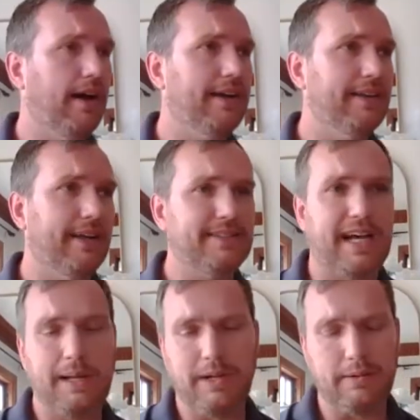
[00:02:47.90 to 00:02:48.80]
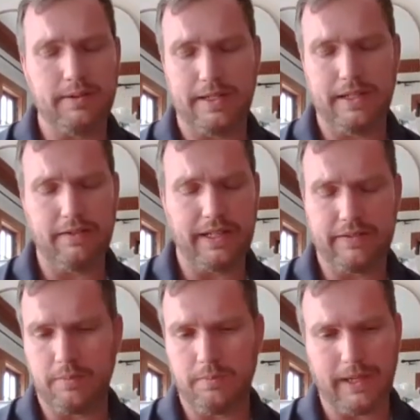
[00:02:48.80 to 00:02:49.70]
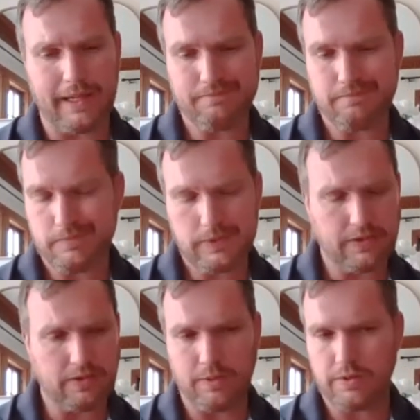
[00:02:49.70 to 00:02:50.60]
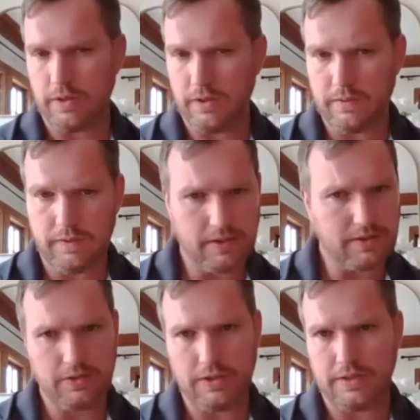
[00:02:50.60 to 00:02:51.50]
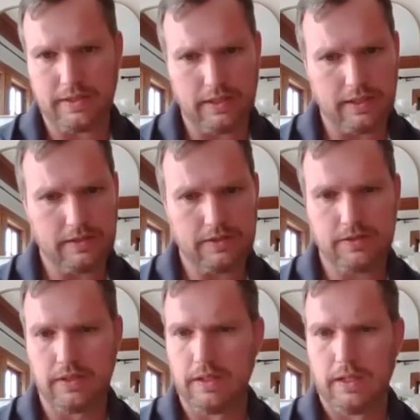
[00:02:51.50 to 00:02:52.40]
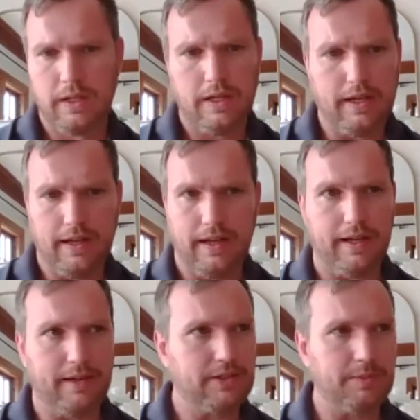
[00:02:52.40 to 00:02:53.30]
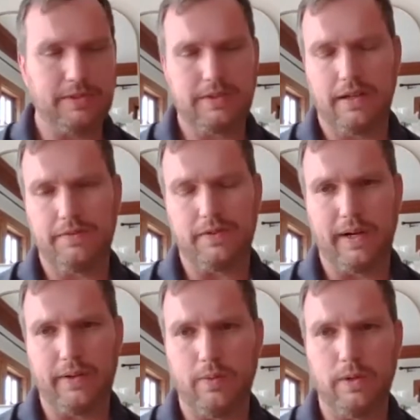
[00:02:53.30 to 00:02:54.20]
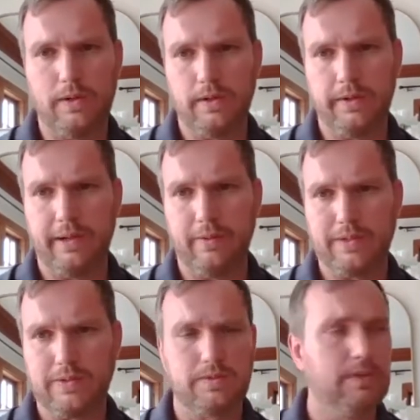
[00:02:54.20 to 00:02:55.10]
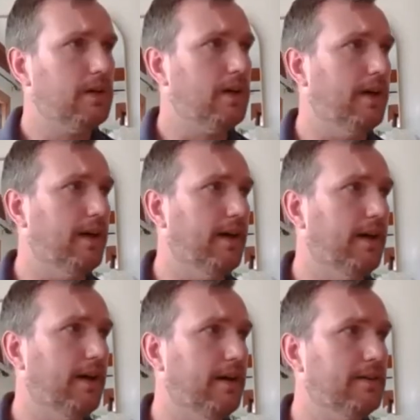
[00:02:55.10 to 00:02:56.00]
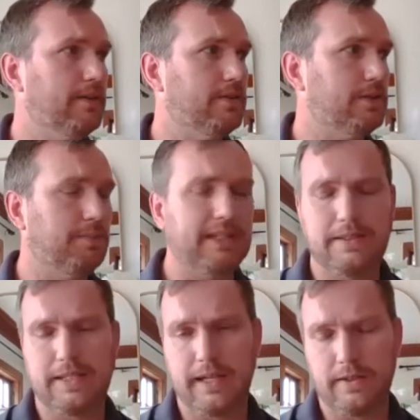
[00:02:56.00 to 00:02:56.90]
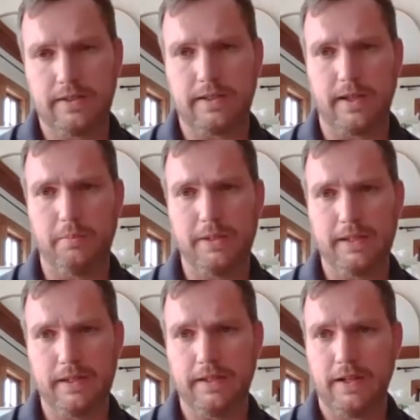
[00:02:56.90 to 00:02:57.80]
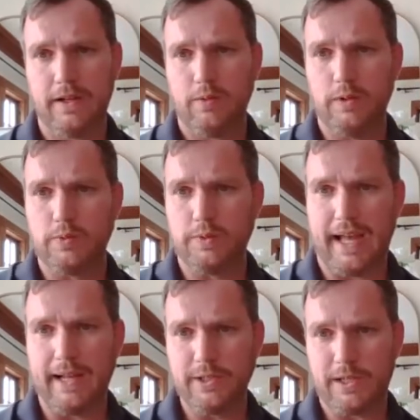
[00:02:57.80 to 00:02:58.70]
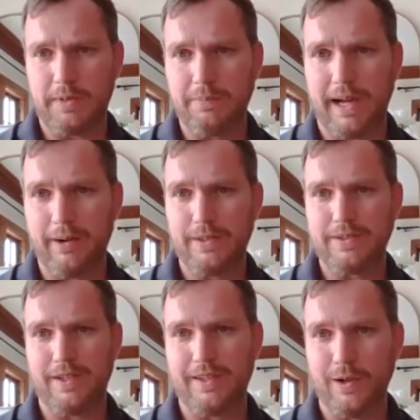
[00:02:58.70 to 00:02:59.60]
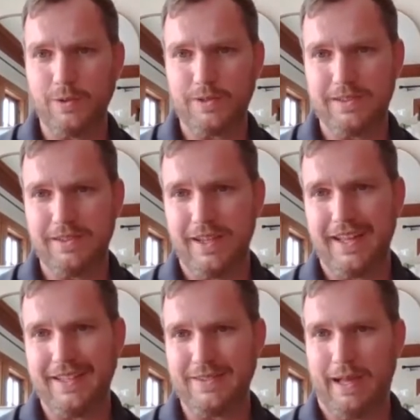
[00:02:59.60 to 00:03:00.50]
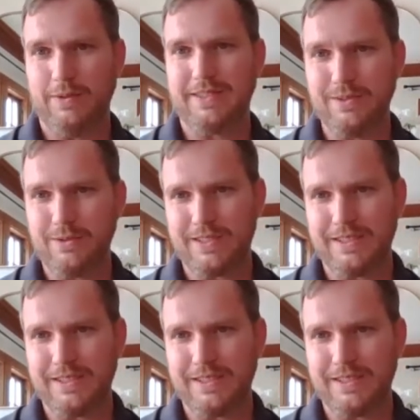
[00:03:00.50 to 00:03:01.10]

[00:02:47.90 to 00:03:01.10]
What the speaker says: In that time, I did everything from like customer service, logistics, shipping stuff around the world. I once shipped a container to Colombia, which was hijacked by pirates on the ocean. And so that was an interesting